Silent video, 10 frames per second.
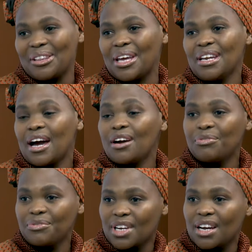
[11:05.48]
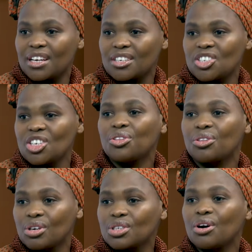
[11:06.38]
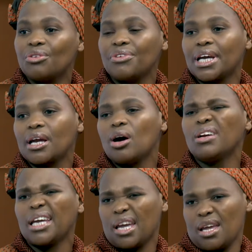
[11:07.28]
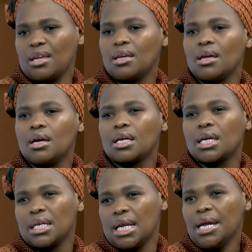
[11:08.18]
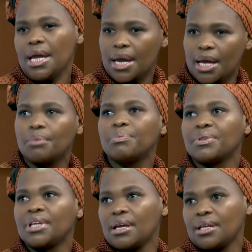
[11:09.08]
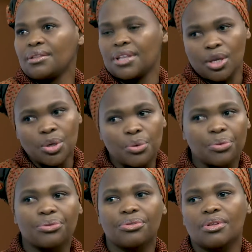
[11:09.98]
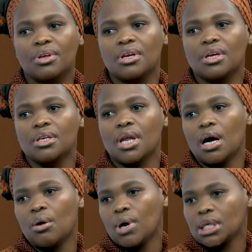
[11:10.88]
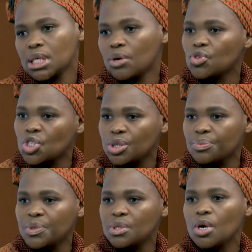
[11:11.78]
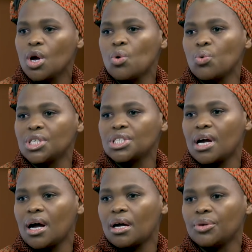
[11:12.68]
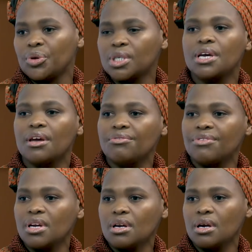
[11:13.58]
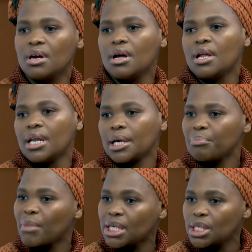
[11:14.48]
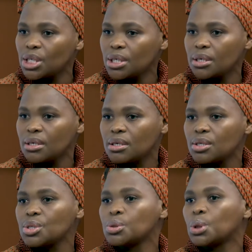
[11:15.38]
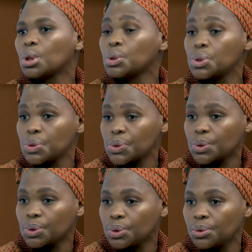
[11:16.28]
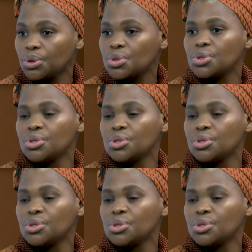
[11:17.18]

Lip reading: Then after, she thought of like, okay, can I help the youth in our townships which are not having like money to go to school, to